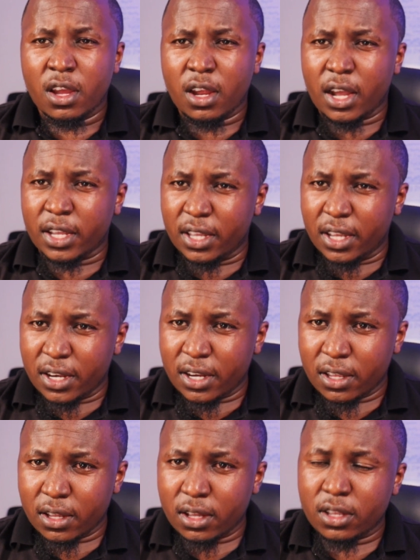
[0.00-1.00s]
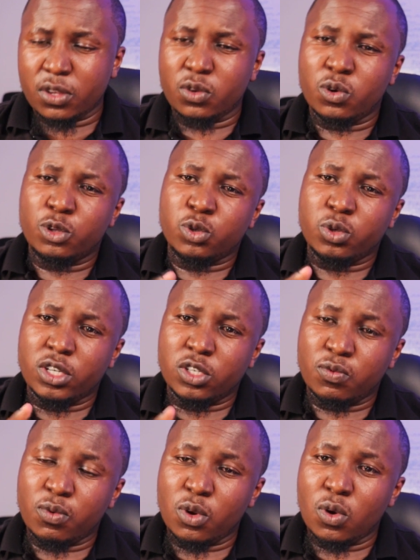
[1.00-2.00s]
Again, here you also need
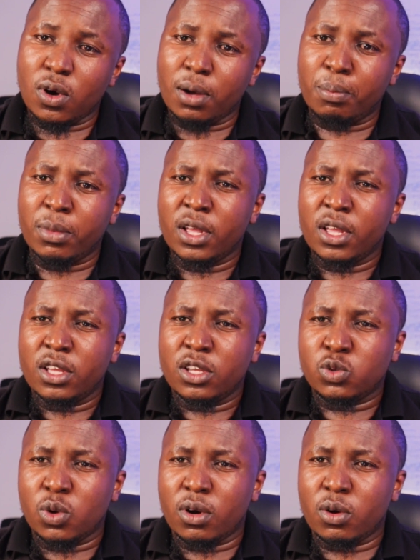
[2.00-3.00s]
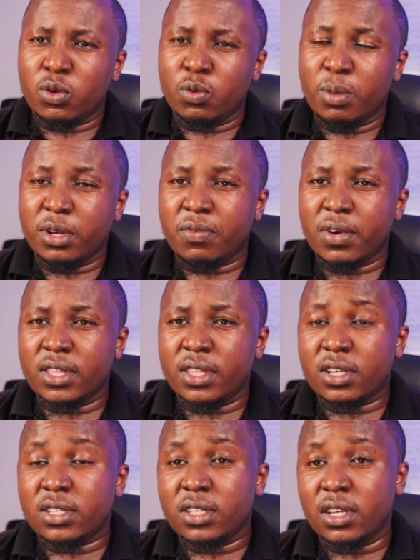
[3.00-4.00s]
to follow up. So you might find
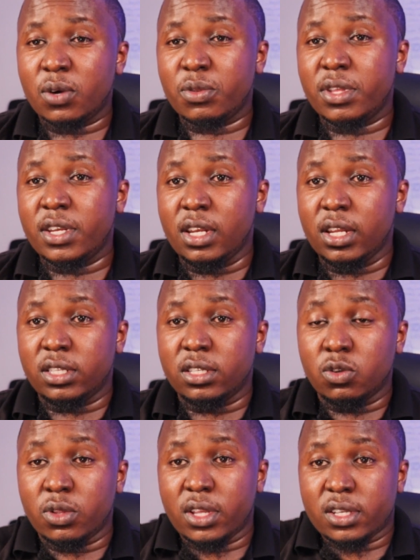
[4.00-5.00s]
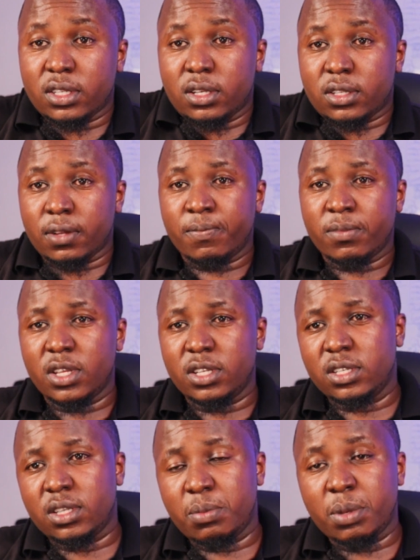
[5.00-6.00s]
that now the delays is on the assessor. The
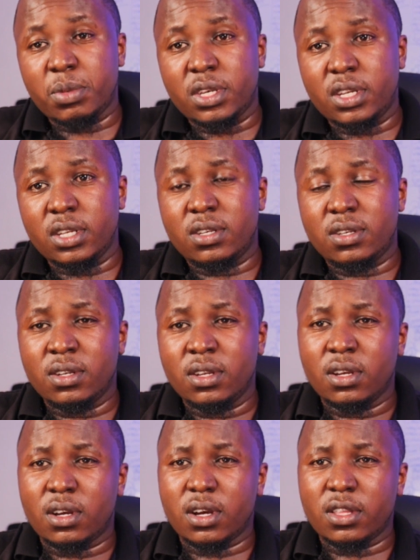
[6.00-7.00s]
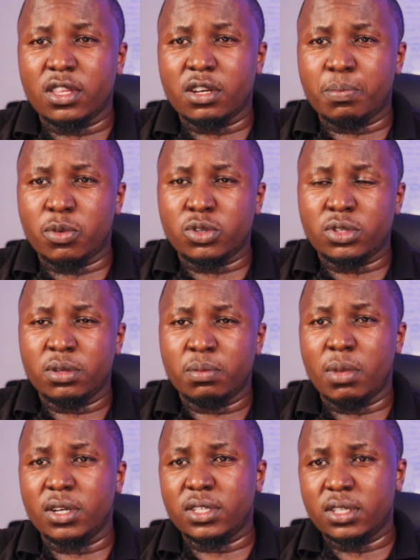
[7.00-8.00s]
assessor maybe did the report
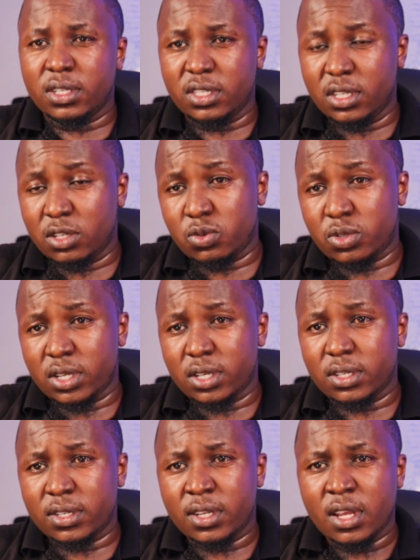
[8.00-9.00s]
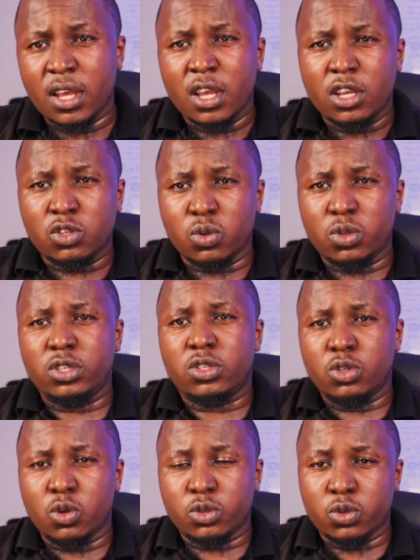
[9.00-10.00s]
but is yet to send it. So this
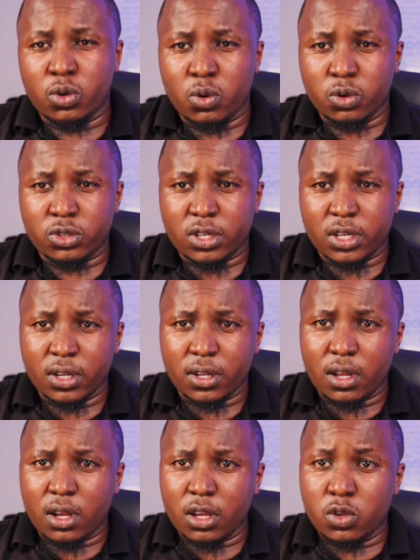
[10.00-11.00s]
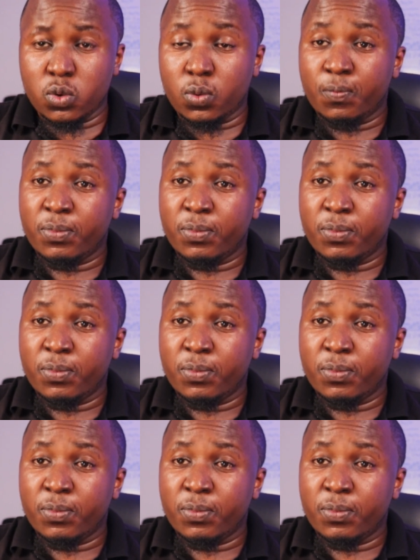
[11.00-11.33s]
is also costing you